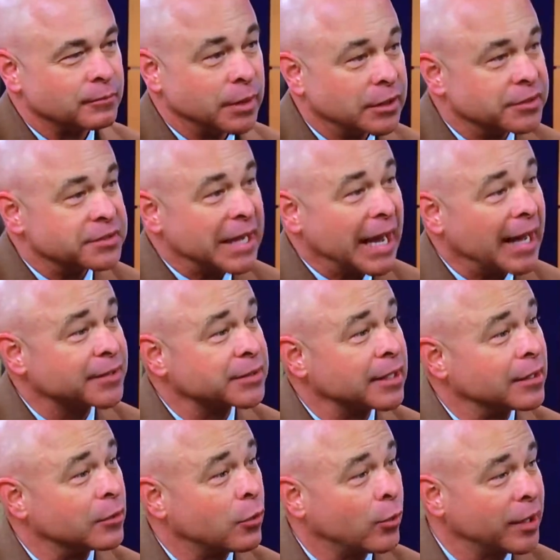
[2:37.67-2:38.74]
because
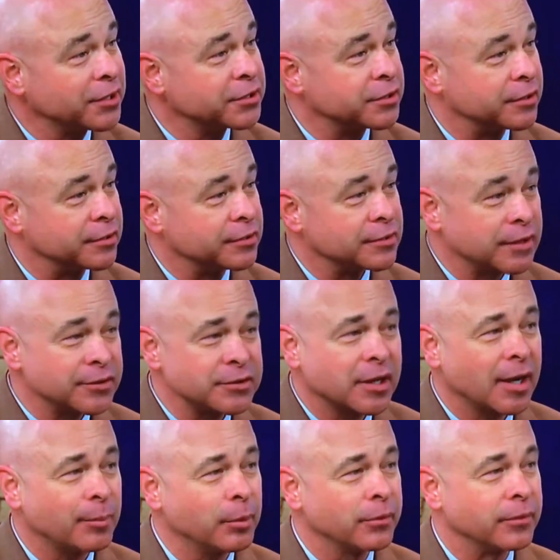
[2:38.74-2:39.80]
asking questions does
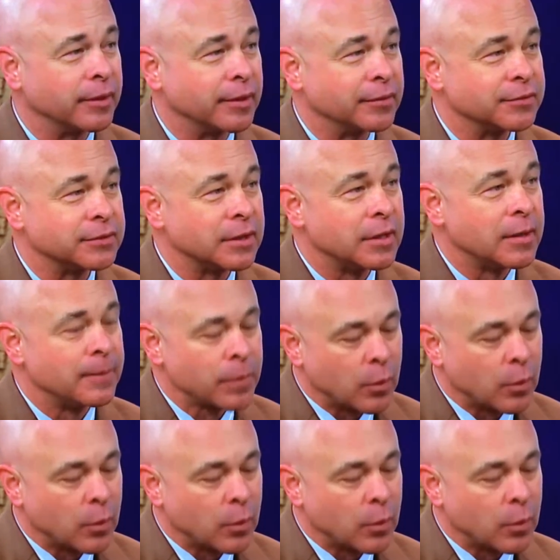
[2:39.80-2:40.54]
a couple things.